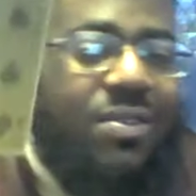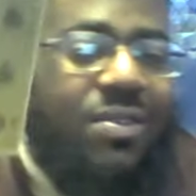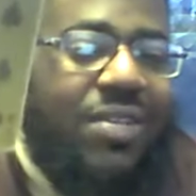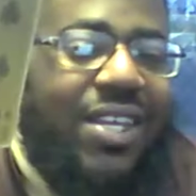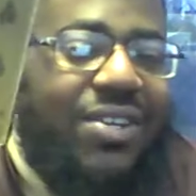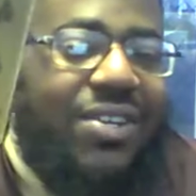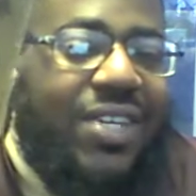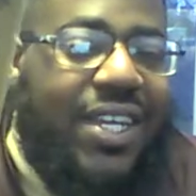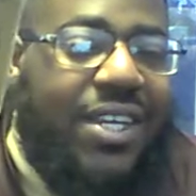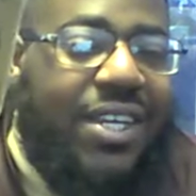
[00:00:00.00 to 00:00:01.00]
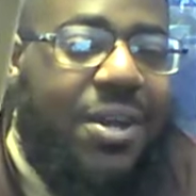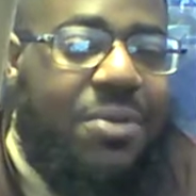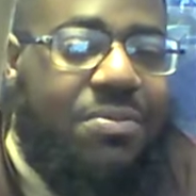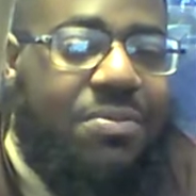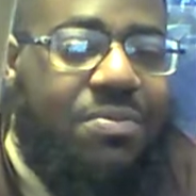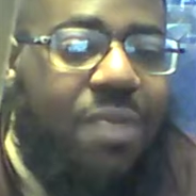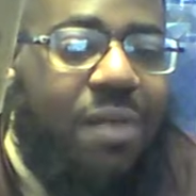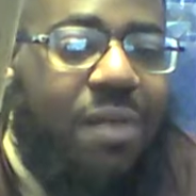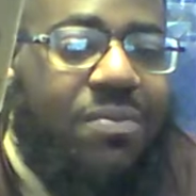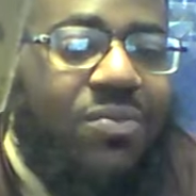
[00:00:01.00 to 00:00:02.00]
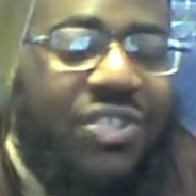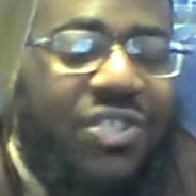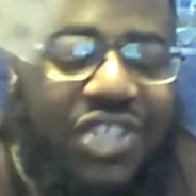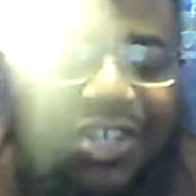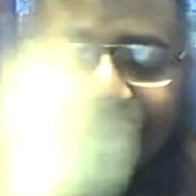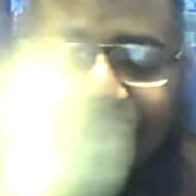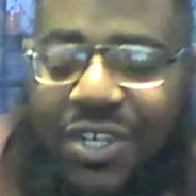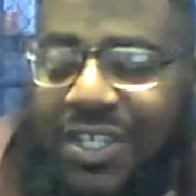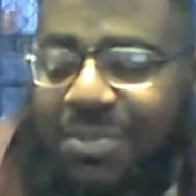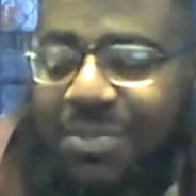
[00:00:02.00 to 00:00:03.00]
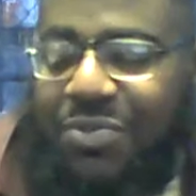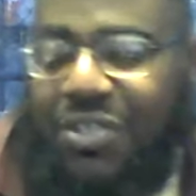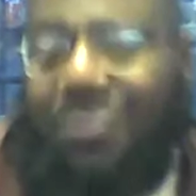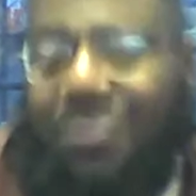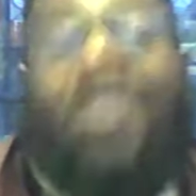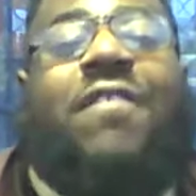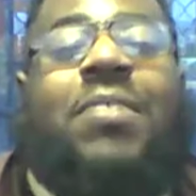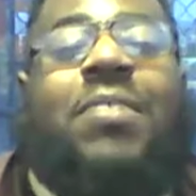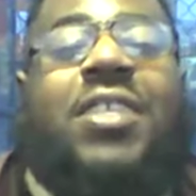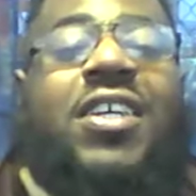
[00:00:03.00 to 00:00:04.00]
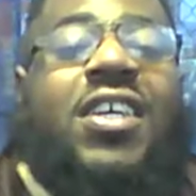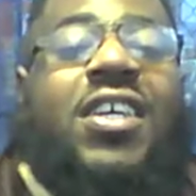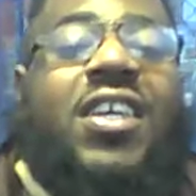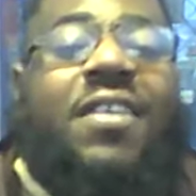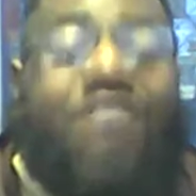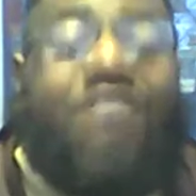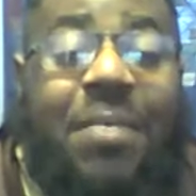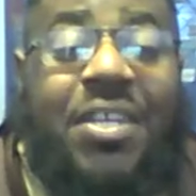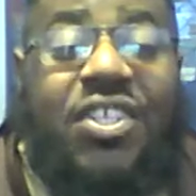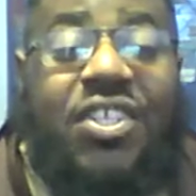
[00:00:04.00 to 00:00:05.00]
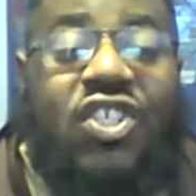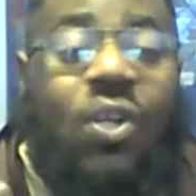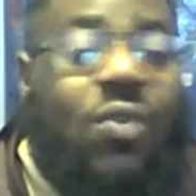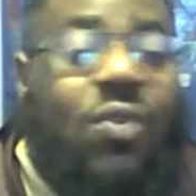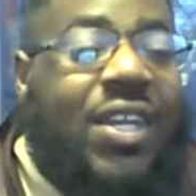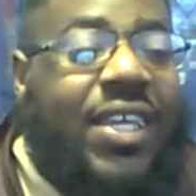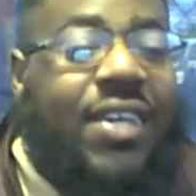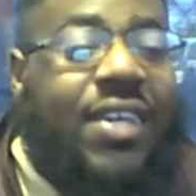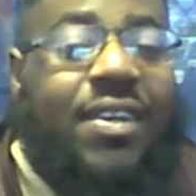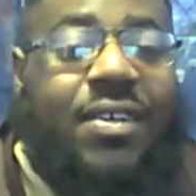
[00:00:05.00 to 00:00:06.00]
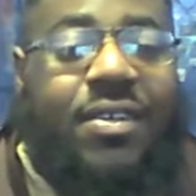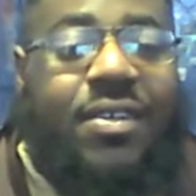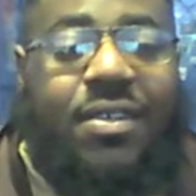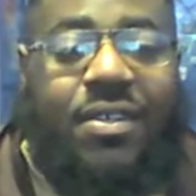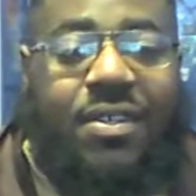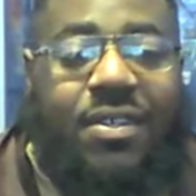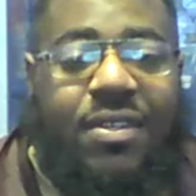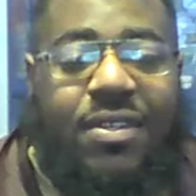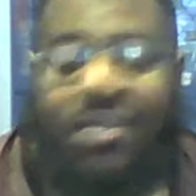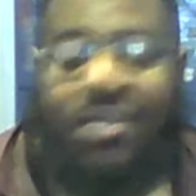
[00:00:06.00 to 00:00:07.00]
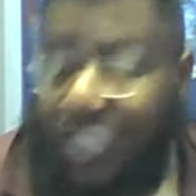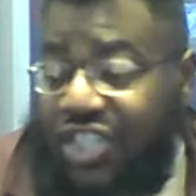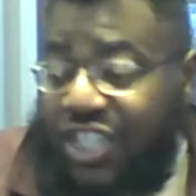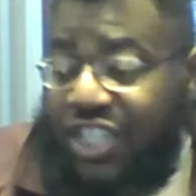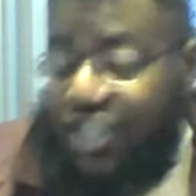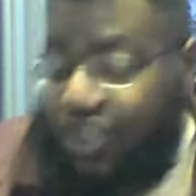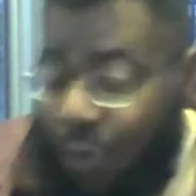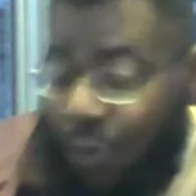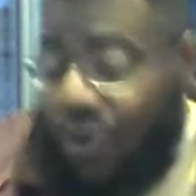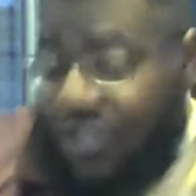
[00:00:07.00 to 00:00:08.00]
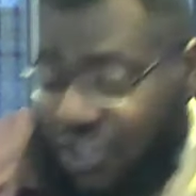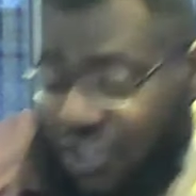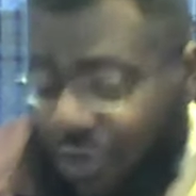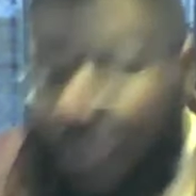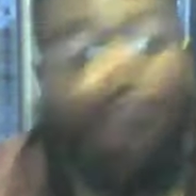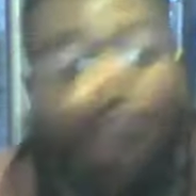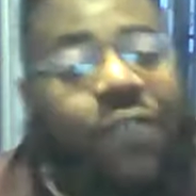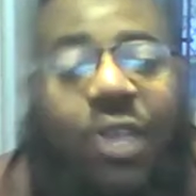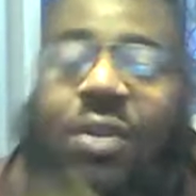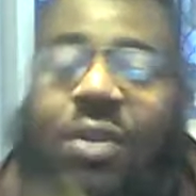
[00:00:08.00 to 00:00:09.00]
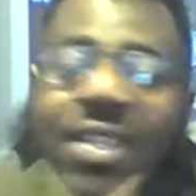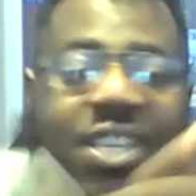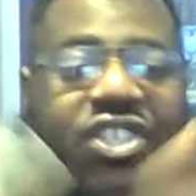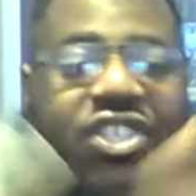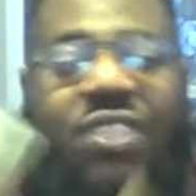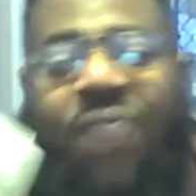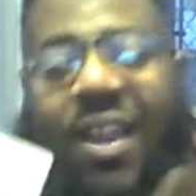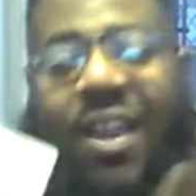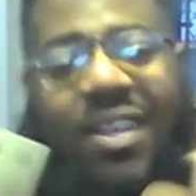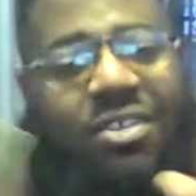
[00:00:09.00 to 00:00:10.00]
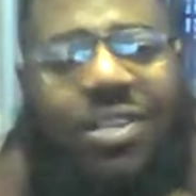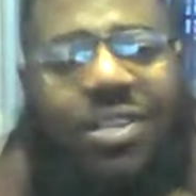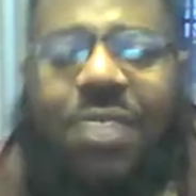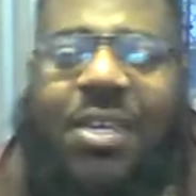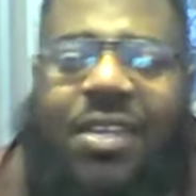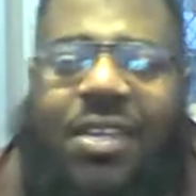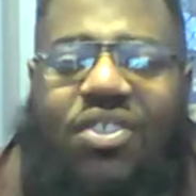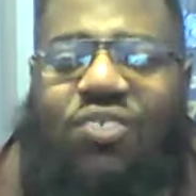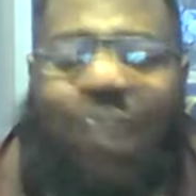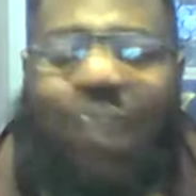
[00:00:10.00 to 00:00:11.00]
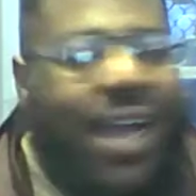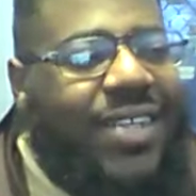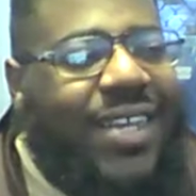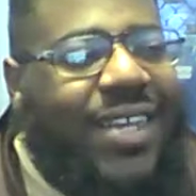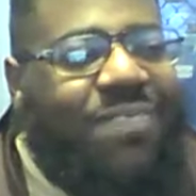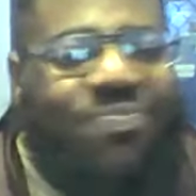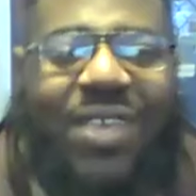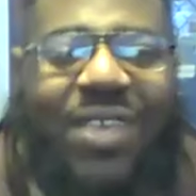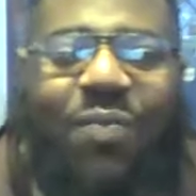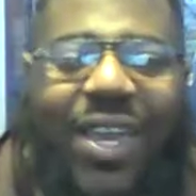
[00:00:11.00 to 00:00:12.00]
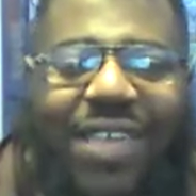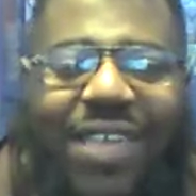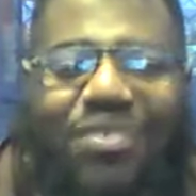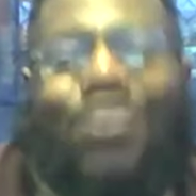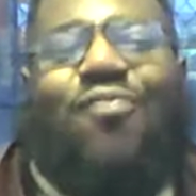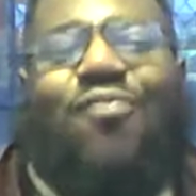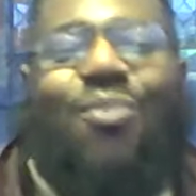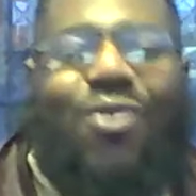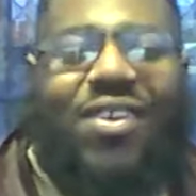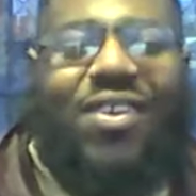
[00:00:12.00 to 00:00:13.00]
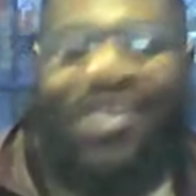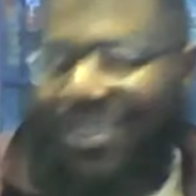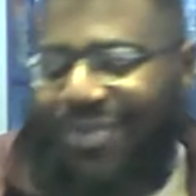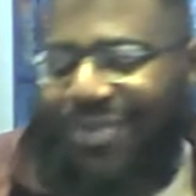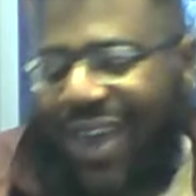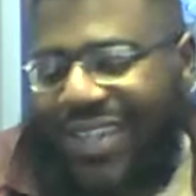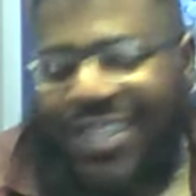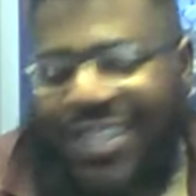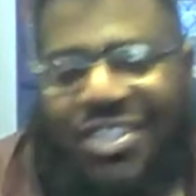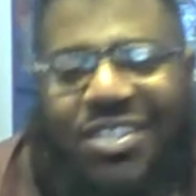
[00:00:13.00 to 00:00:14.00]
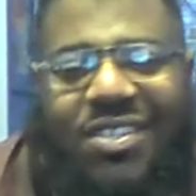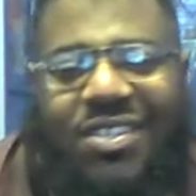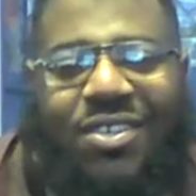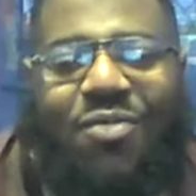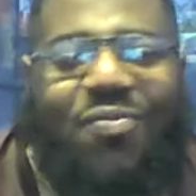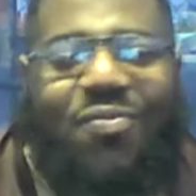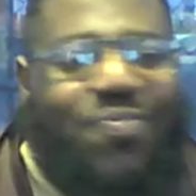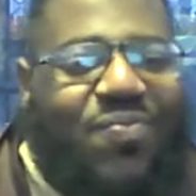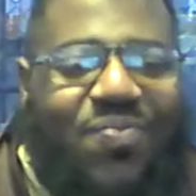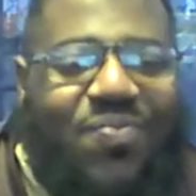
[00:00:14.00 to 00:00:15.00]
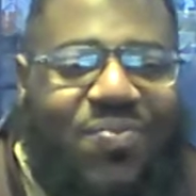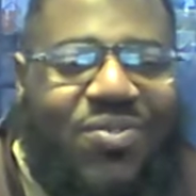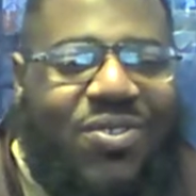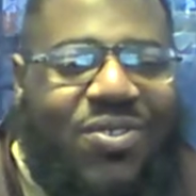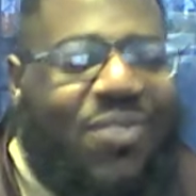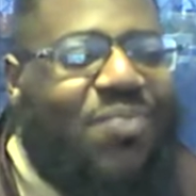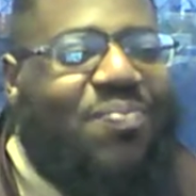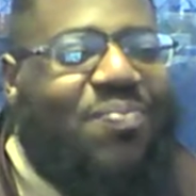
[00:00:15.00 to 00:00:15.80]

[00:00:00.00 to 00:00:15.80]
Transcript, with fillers: Y'all learn to let go. When shit going good between you and your feminine, feminines, don't cling. Six of swords. Go with the flow. Let that shit rock. You know what I mean? Just ride that that wave, surfboard, ride that shit. Don't don't